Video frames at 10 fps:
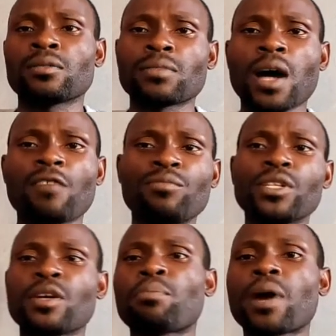I've been
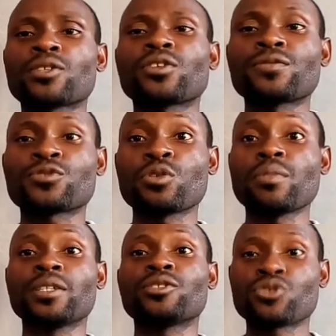a part of so
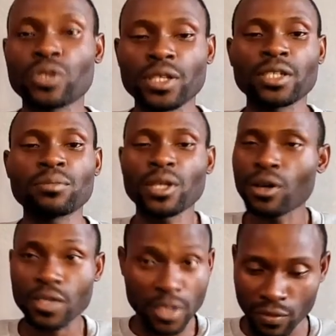many training
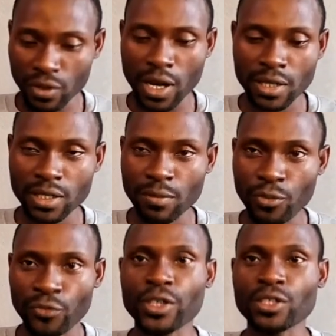because even as a
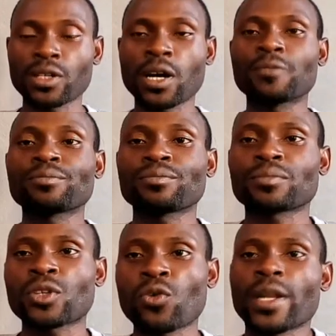professional,
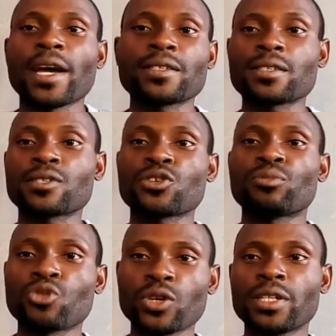when I see
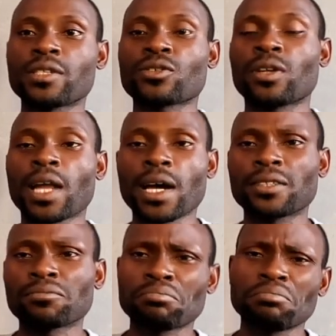some trainings
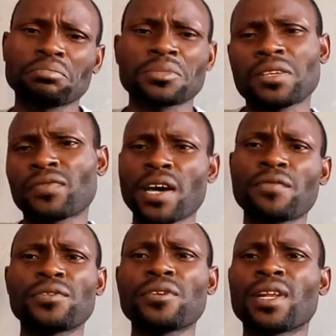online, if I
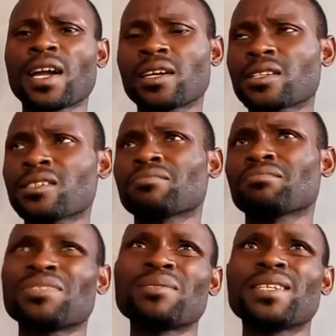feel like
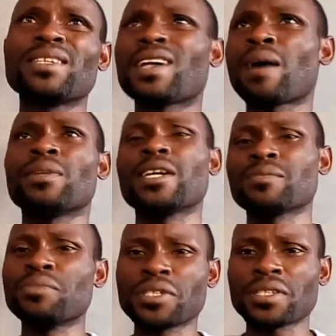maybe I'm less
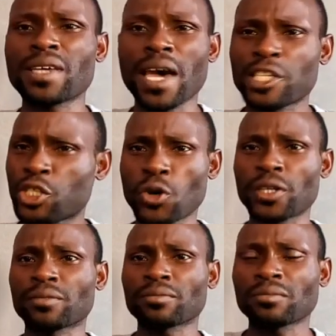busy, I join.
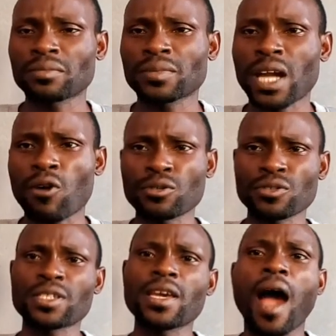I want to
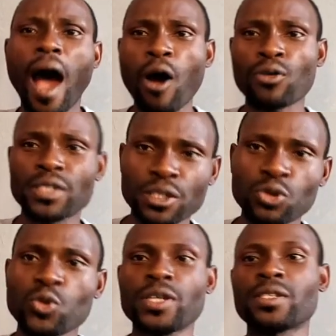see how they
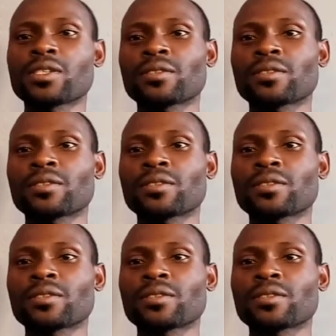do it.